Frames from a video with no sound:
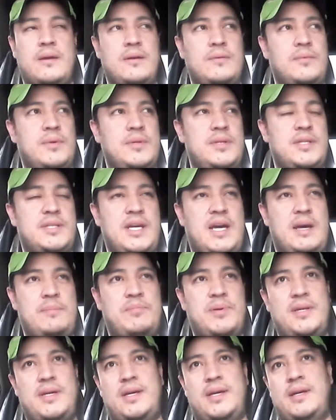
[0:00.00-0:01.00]
when this
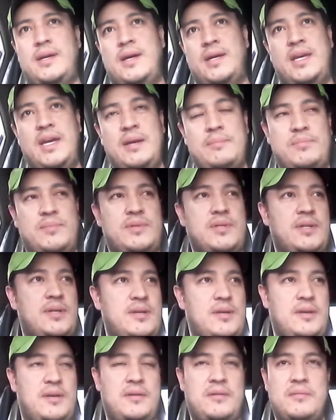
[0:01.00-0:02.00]
happened, I kept
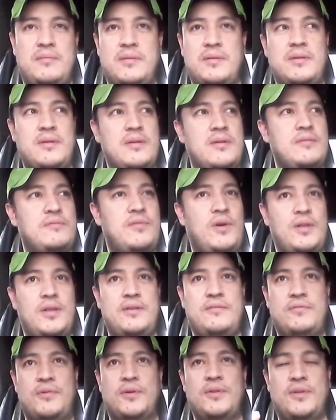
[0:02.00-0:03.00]

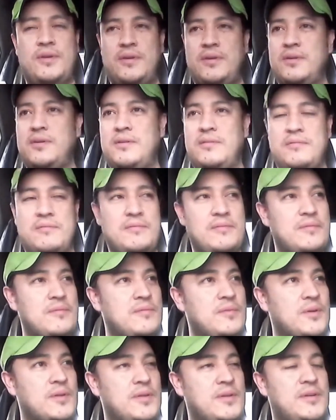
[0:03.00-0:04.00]
falling for
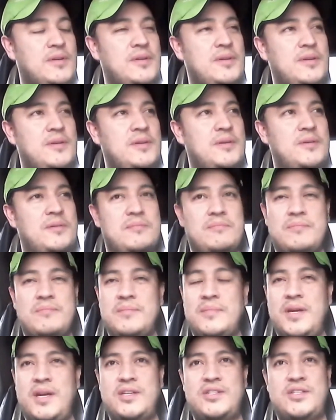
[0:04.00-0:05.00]
the
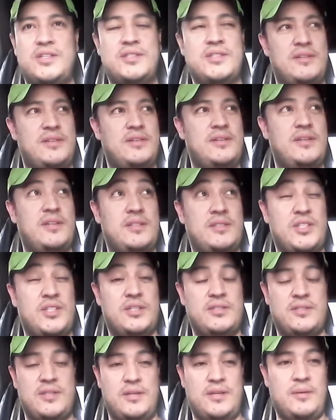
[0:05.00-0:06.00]
H is
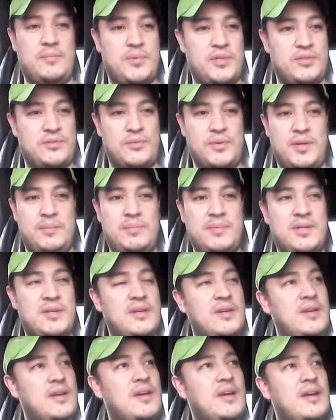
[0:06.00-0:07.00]
just a number script.
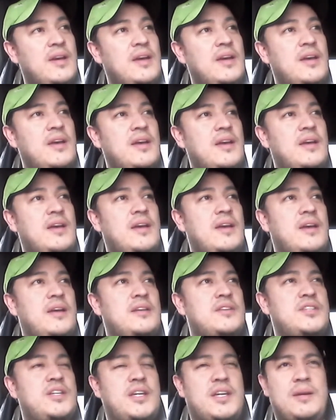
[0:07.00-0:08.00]

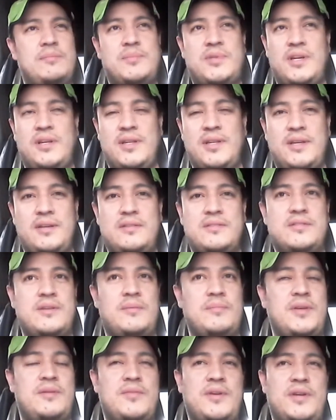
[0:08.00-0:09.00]
And she kept telling
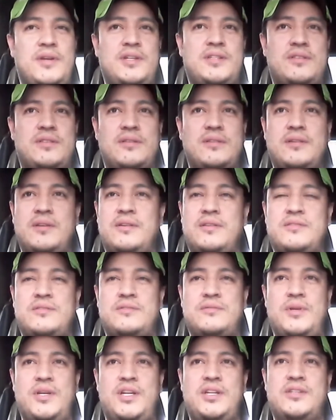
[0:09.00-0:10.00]
something very
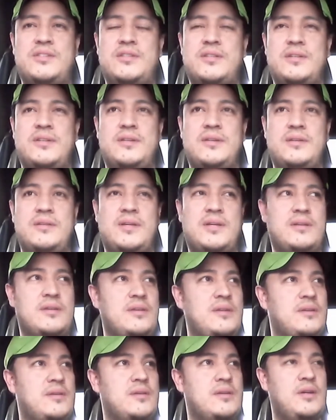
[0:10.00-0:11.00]
strange that
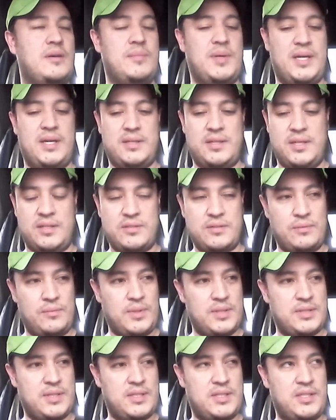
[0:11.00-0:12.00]
caught my attention
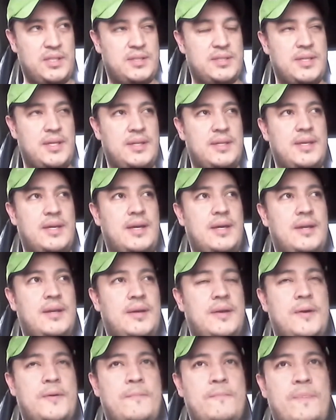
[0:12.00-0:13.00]
was that she said
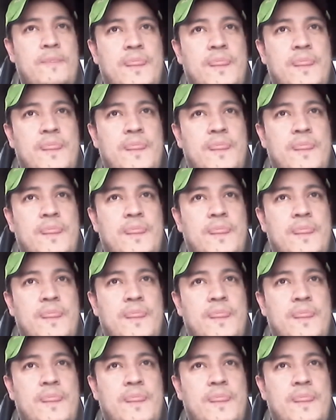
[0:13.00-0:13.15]
that